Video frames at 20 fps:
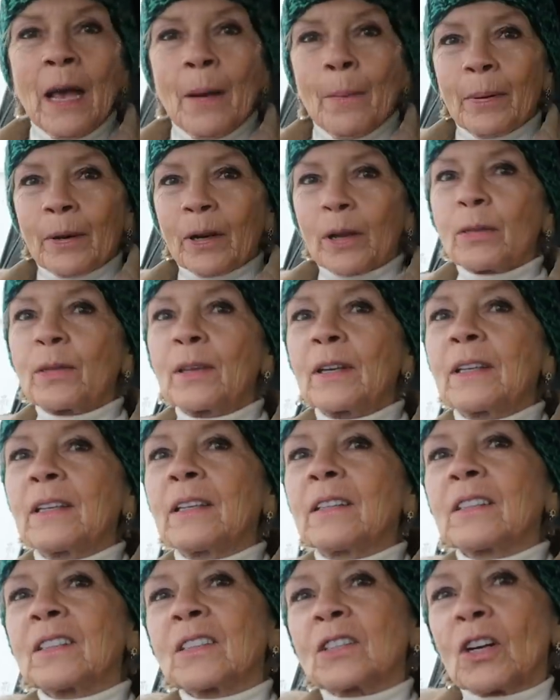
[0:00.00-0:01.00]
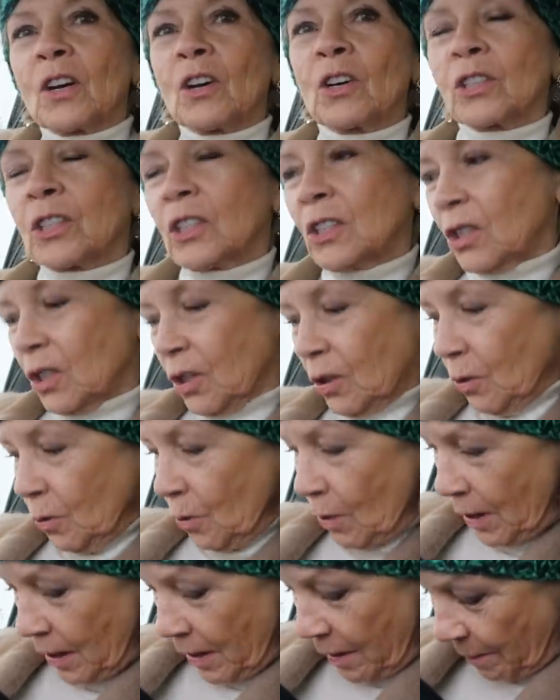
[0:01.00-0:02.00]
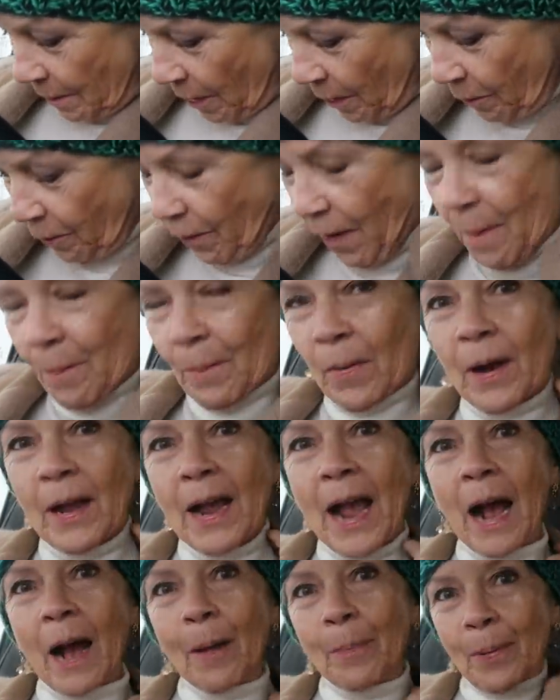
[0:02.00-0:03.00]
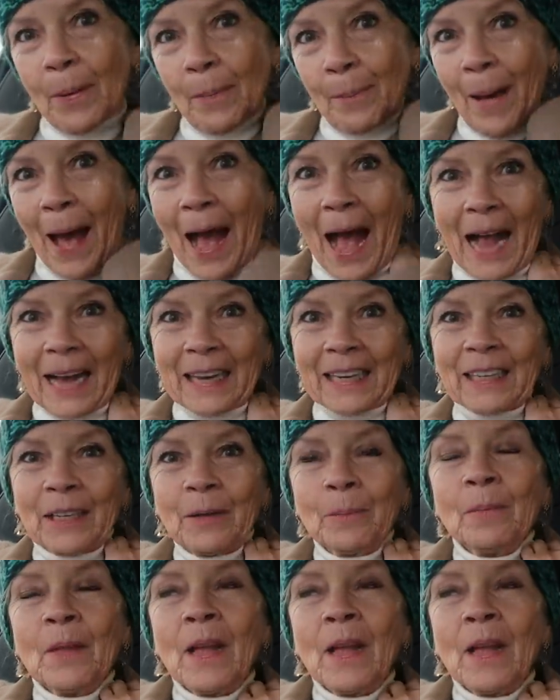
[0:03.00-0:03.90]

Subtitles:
but I think it started to affect my upper back.